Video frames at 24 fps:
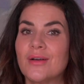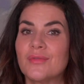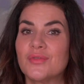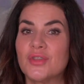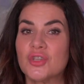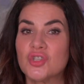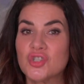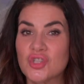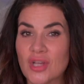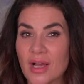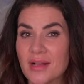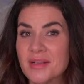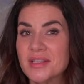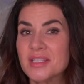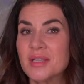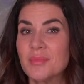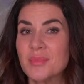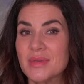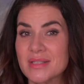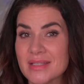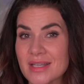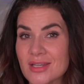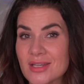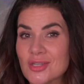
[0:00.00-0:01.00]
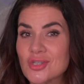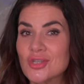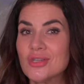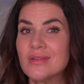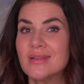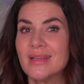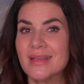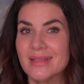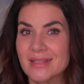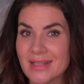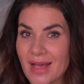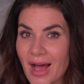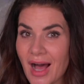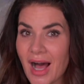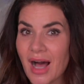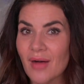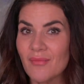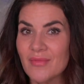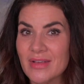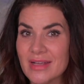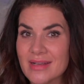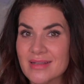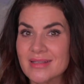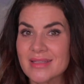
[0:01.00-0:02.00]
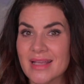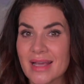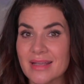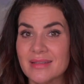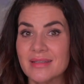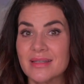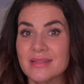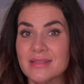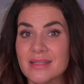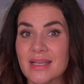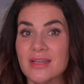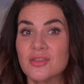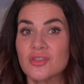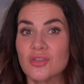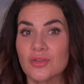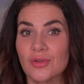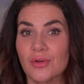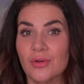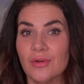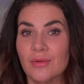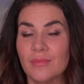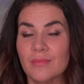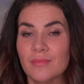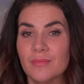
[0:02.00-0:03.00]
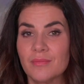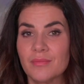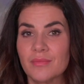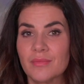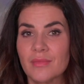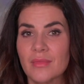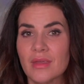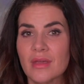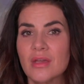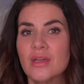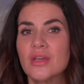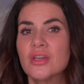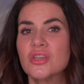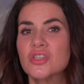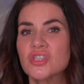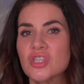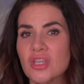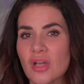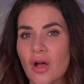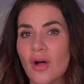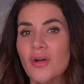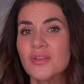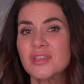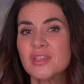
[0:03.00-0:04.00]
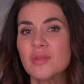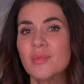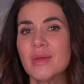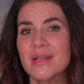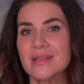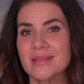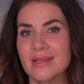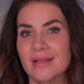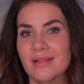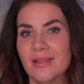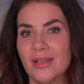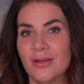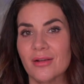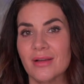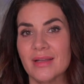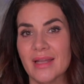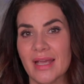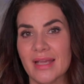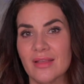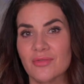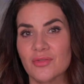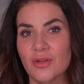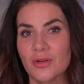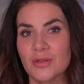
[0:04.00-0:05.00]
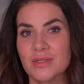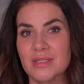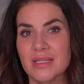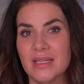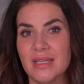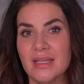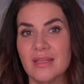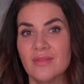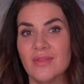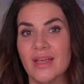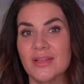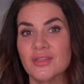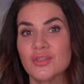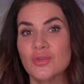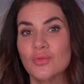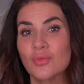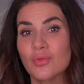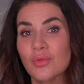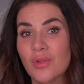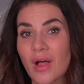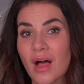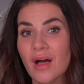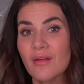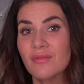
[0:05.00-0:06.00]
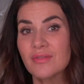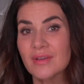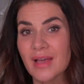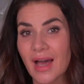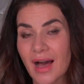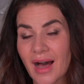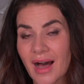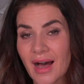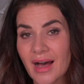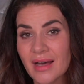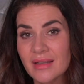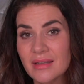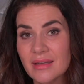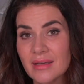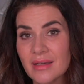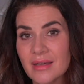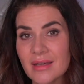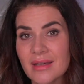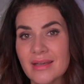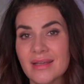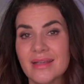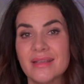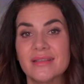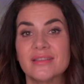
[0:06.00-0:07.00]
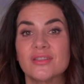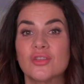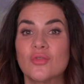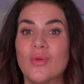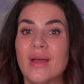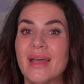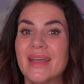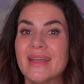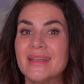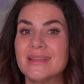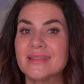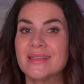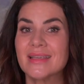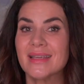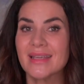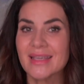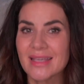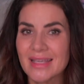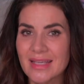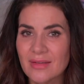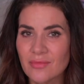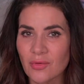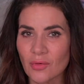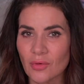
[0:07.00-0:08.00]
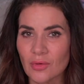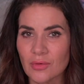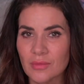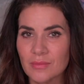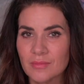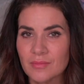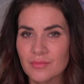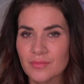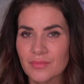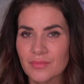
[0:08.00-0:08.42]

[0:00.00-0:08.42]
The juxtaposition is obvious and intentional. She also makes it clear in 8:13 that to love God is to hate evil.